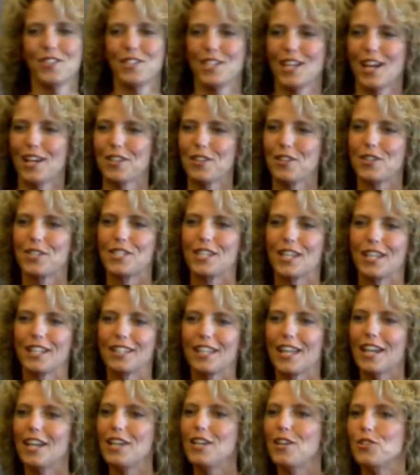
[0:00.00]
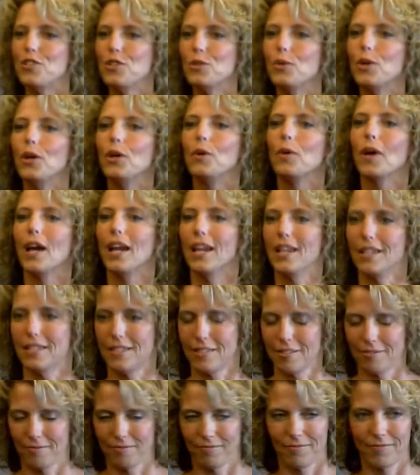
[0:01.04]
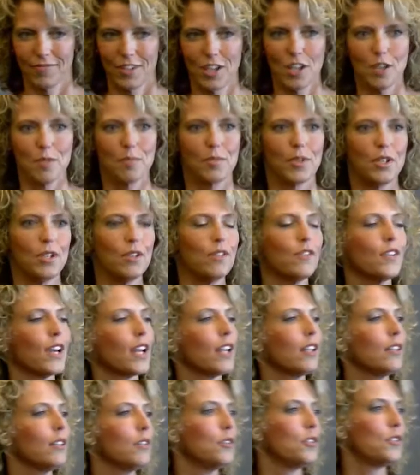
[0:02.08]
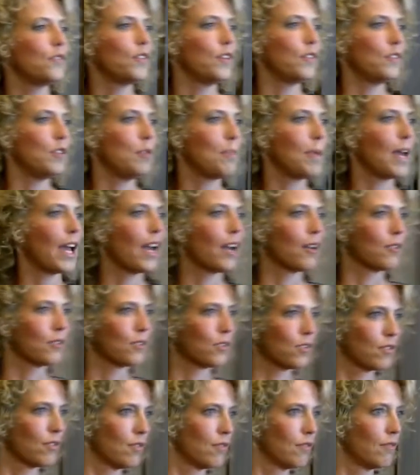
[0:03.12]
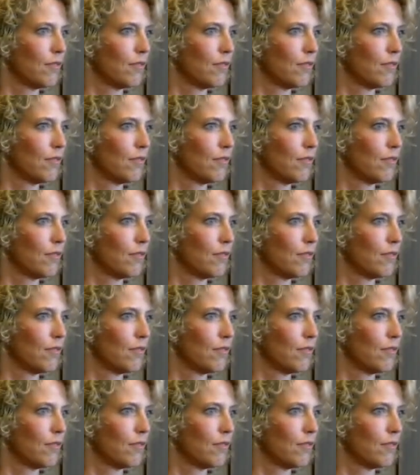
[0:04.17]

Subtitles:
the doctor said, "Glenna, you're doing great, but you've got to lose 50 pounds.